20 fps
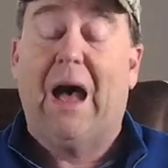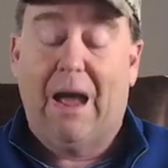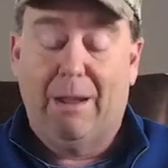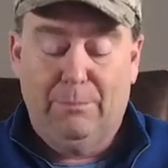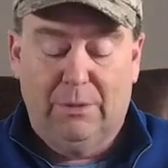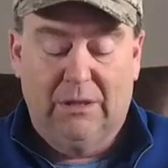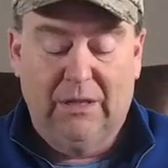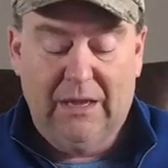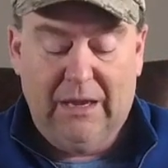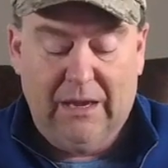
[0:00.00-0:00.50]

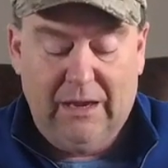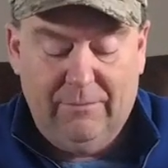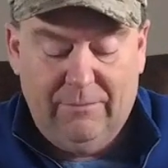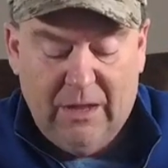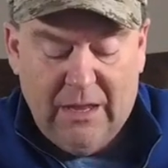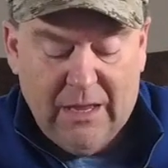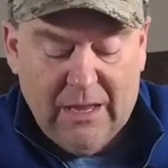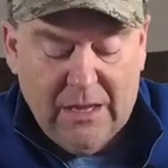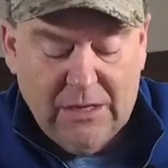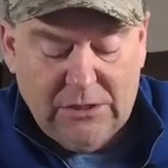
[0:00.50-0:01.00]
I
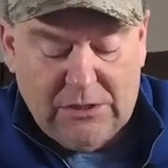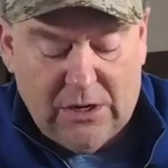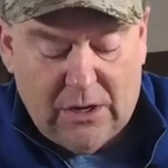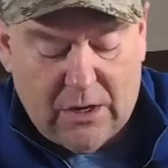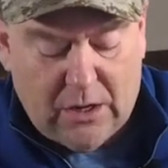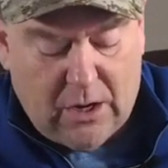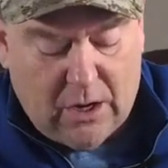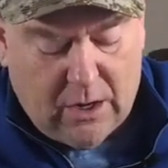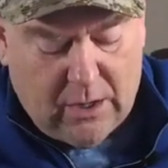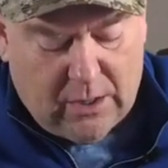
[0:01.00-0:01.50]
believe
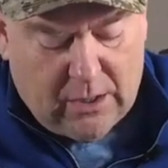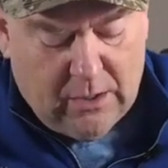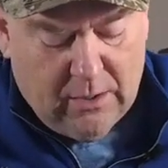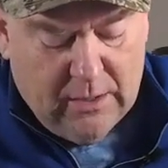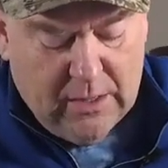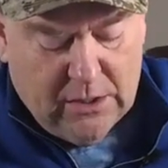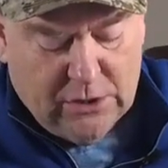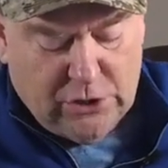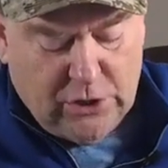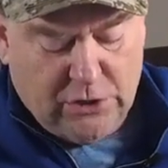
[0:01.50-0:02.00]
Sarah Carter,
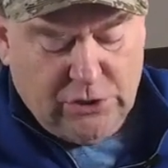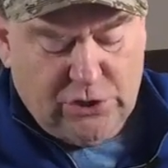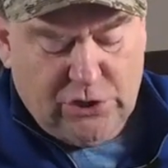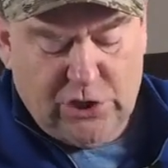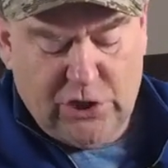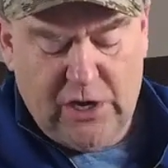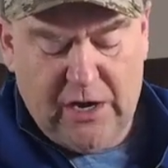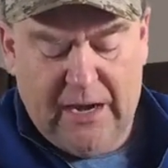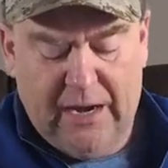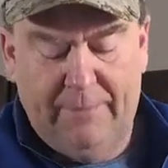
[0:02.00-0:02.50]
Judge
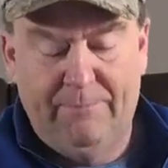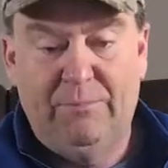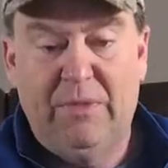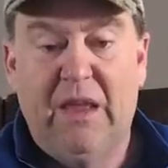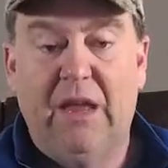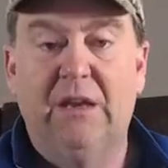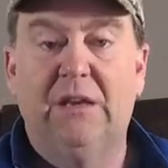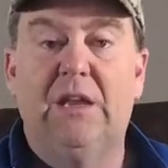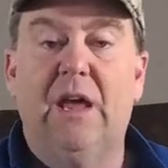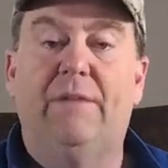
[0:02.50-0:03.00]

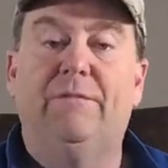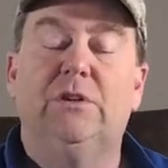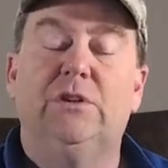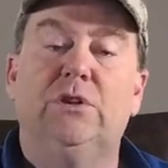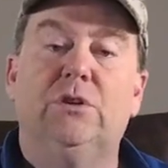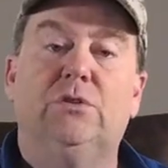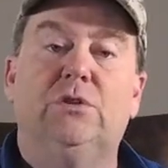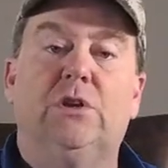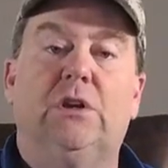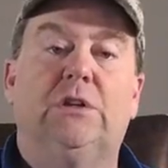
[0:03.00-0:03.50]
Jeanine, and Devin
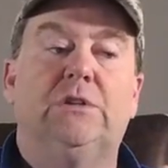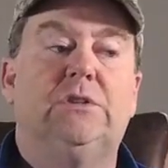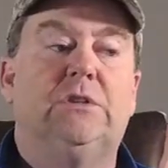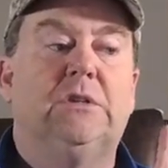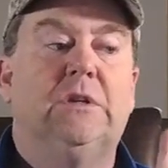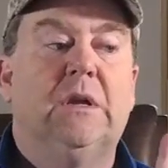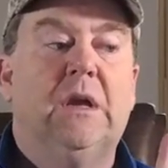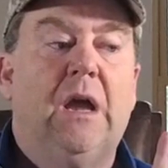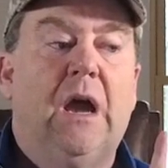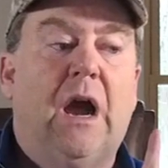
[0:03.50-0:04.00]

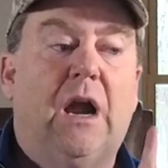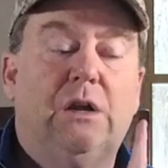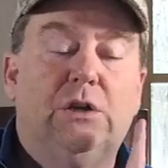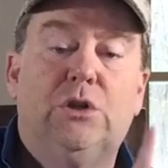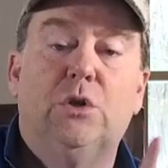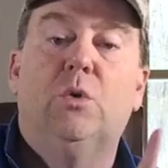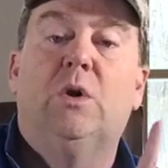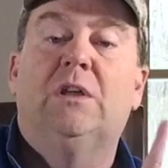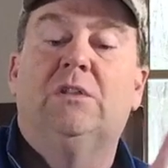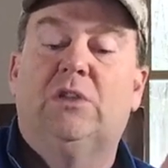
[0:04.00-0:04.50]
Nunes are
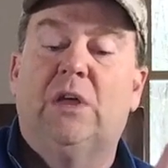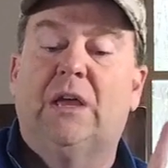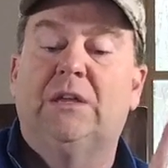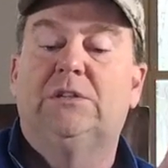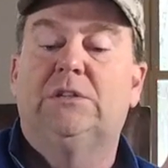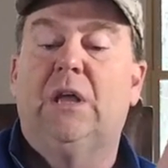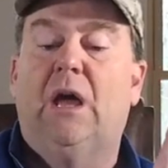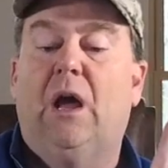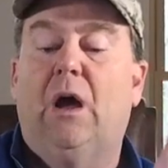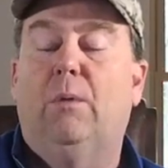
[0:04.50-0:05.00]
doing
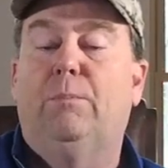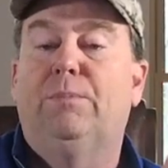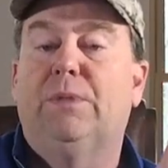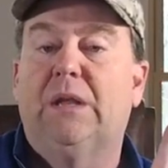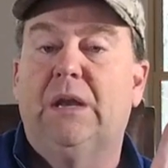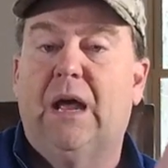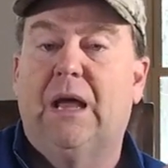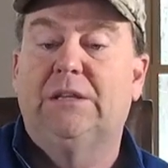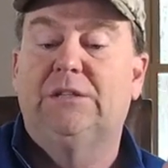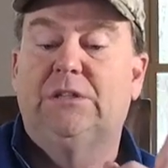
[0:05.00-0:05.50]
things to help the
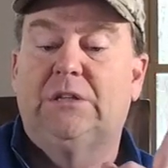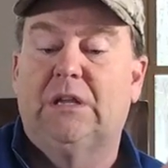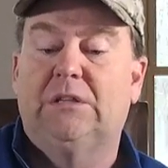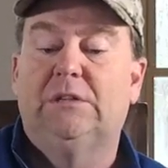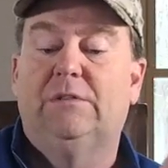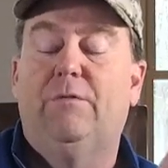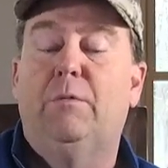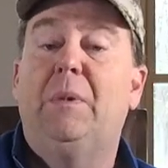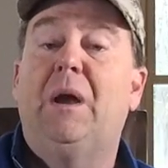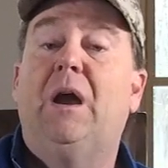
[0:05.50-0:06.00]
United
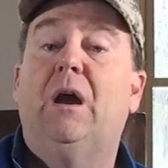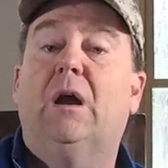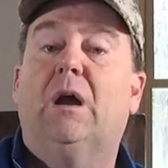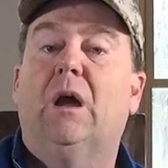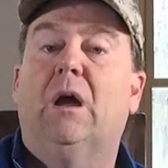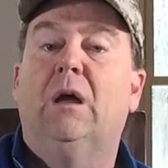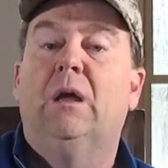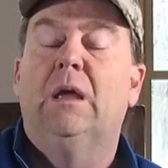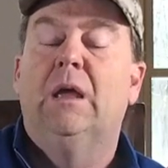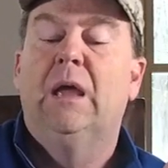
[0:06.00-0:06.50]
States of
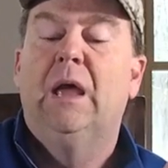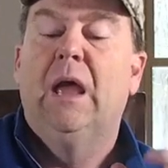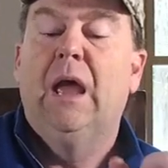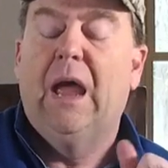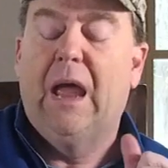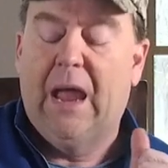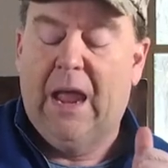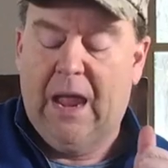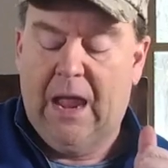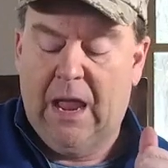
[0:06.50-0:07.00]
America.
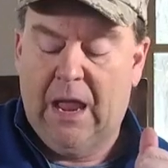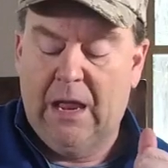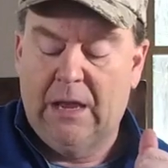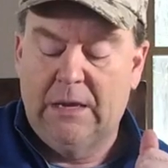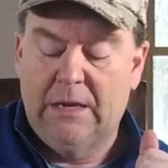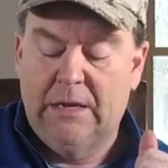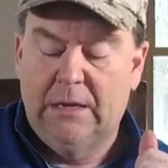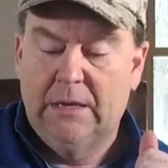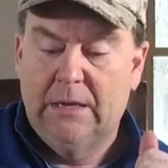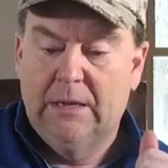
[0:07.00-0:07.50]

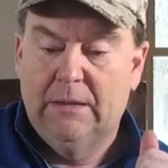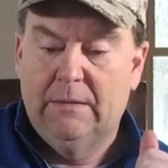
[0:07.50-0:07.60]
And